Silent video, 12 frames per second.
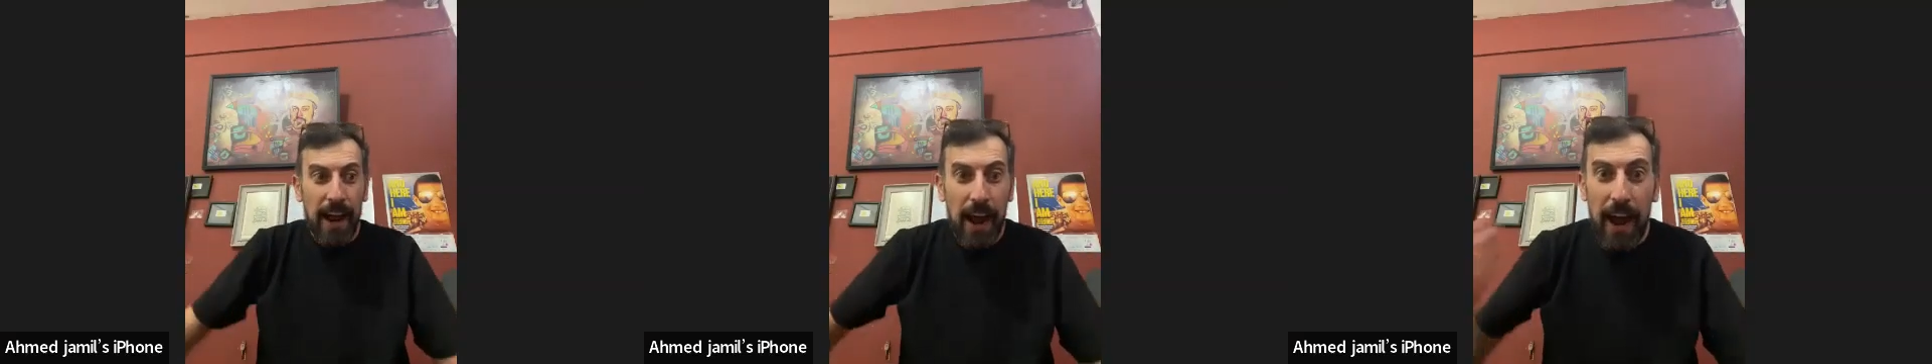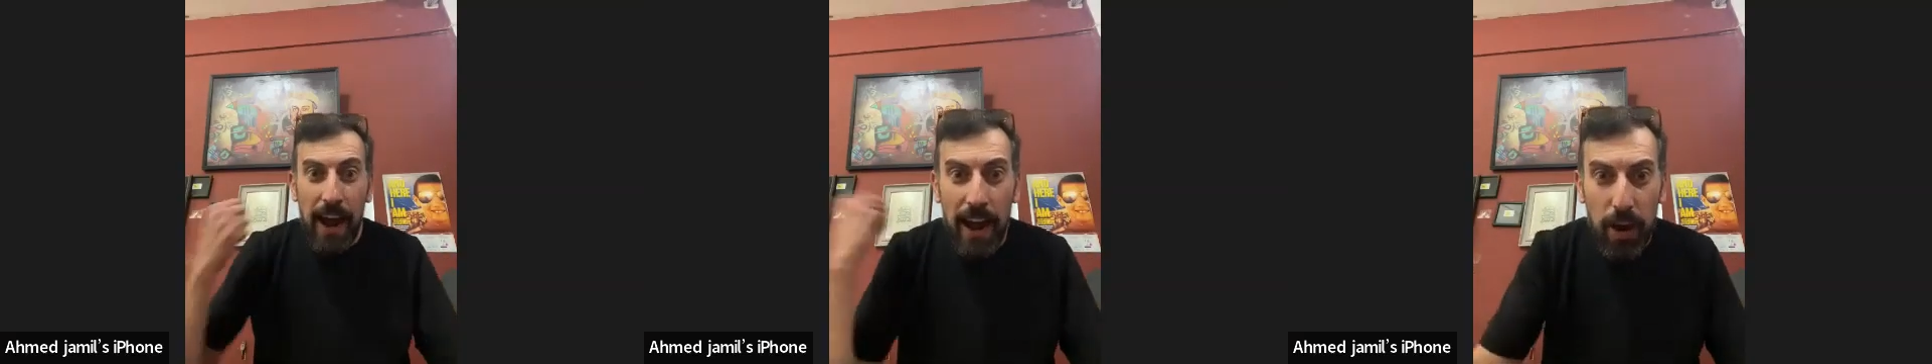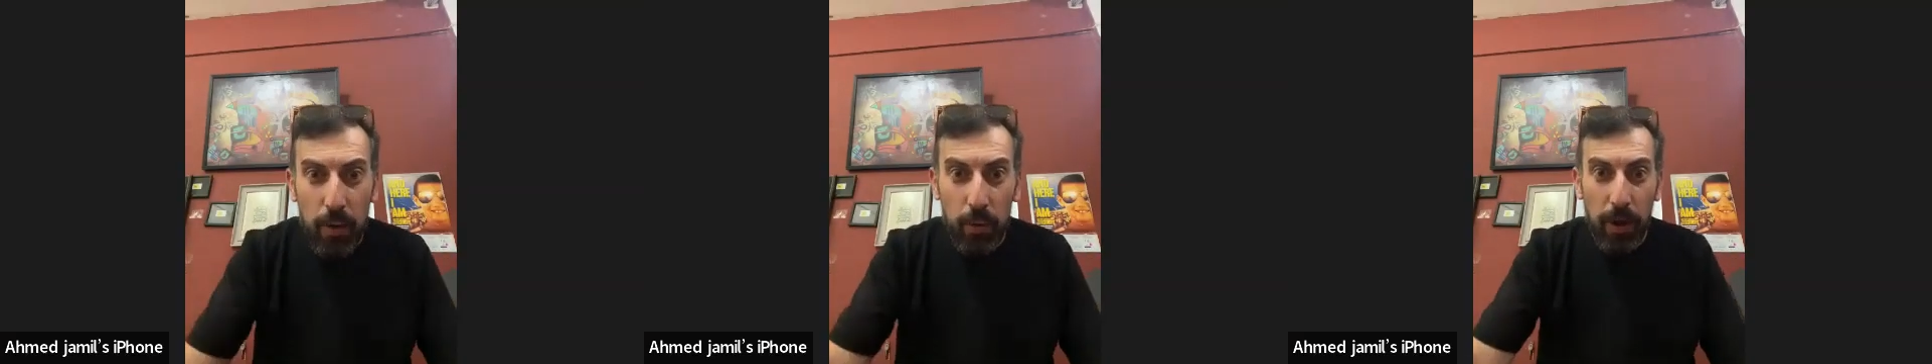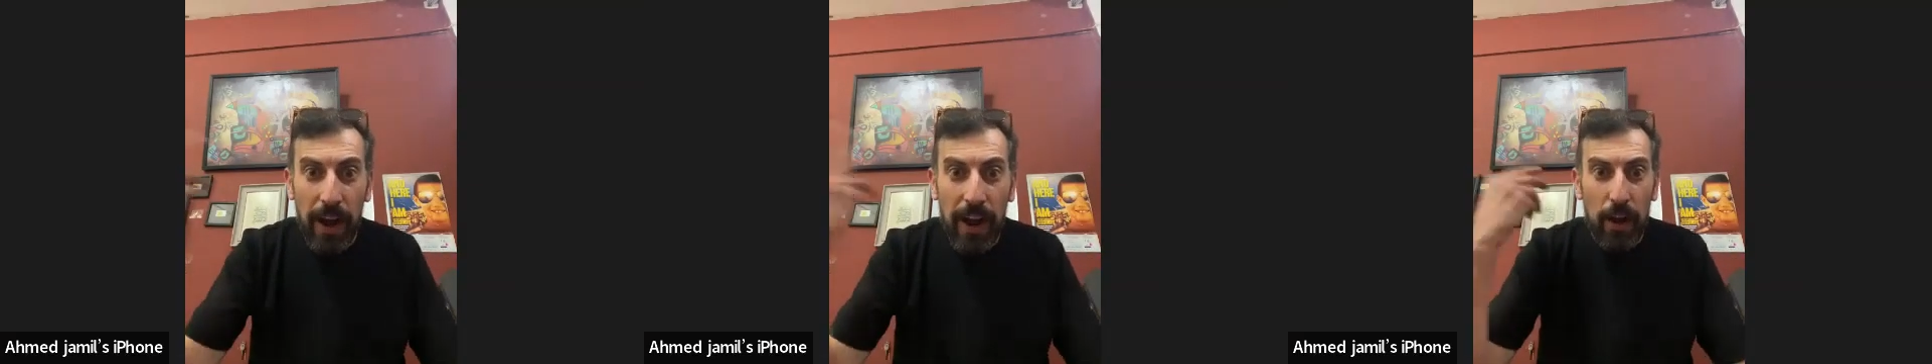
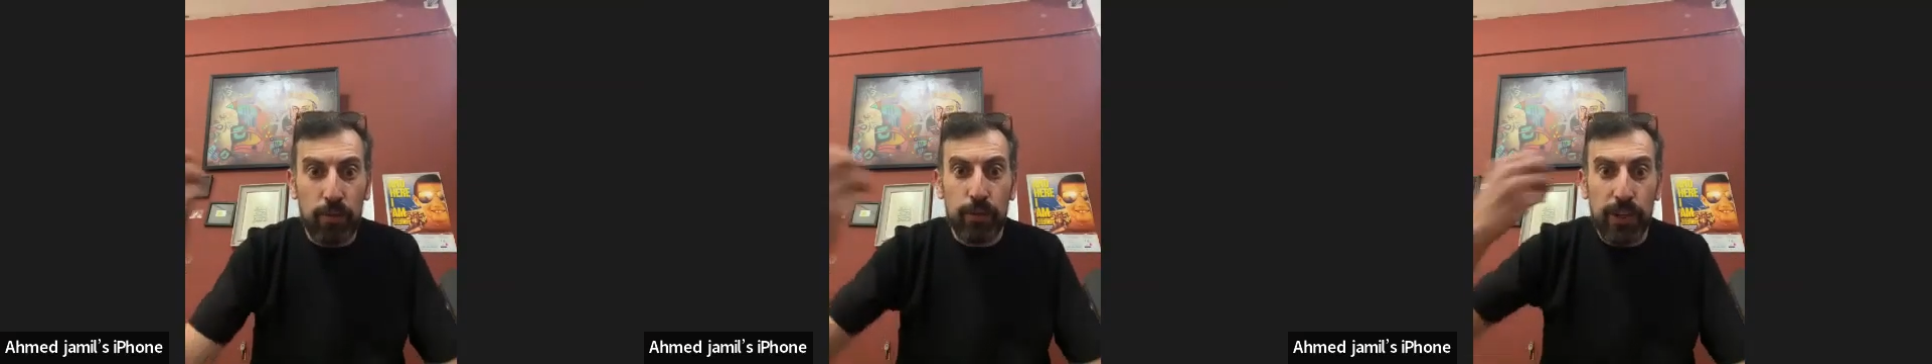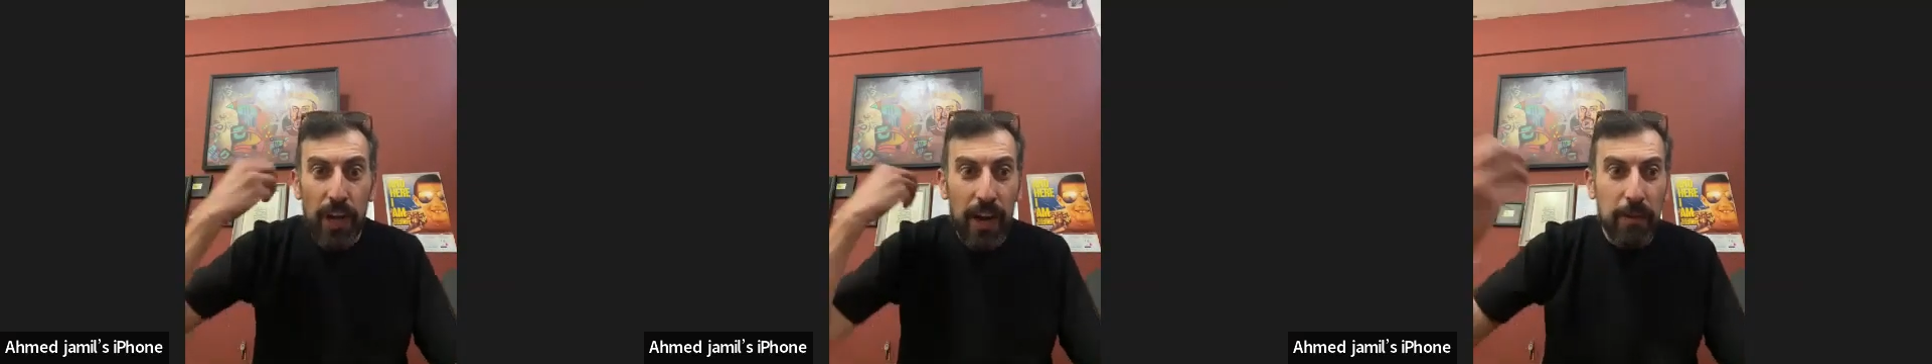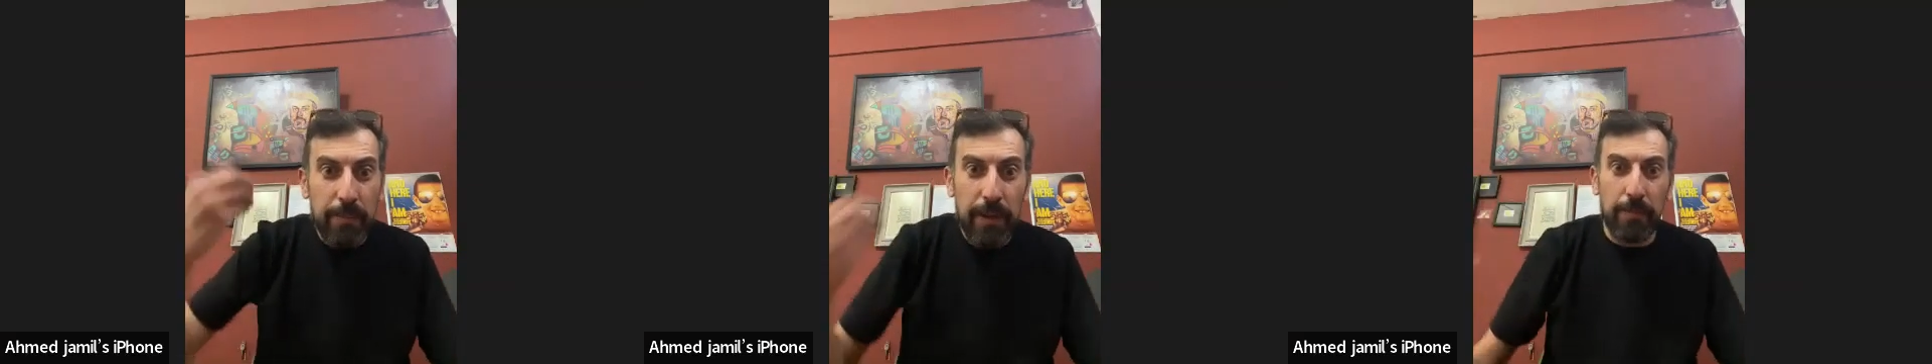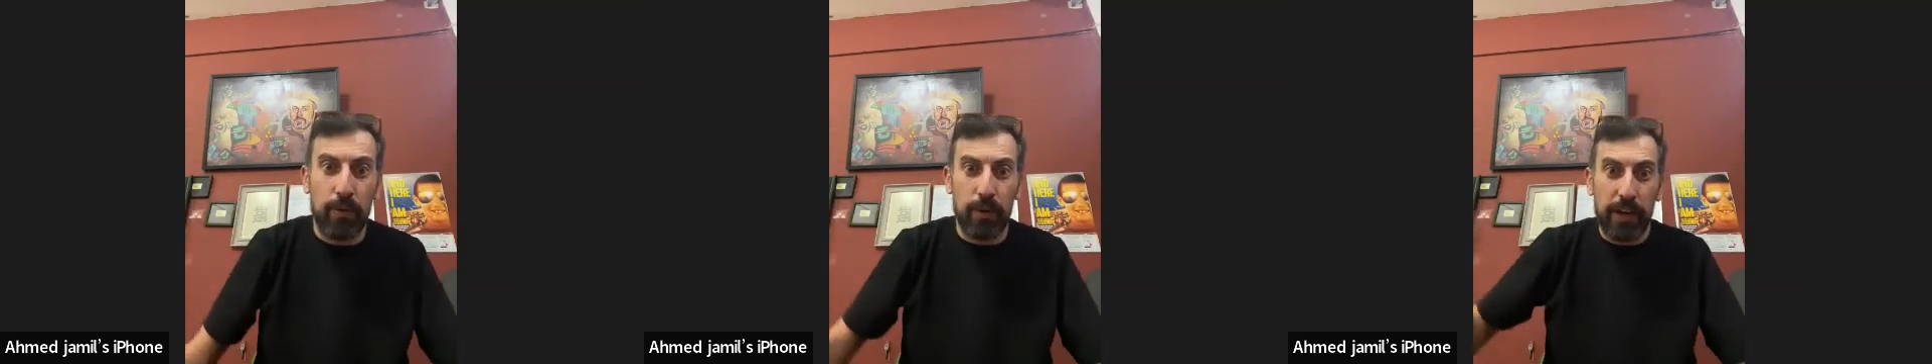How young
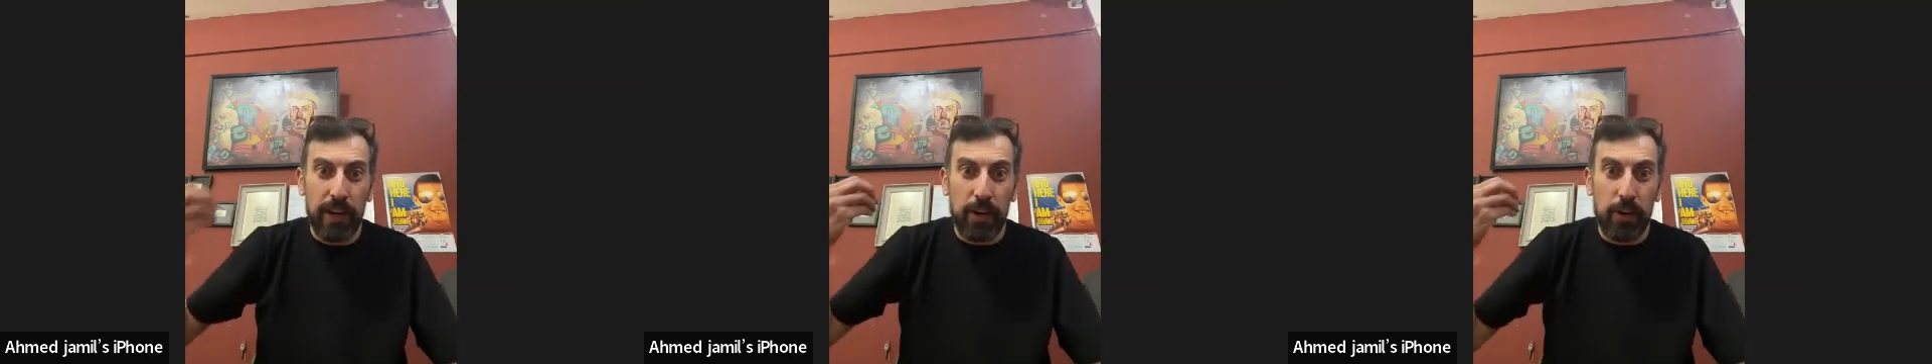people gonna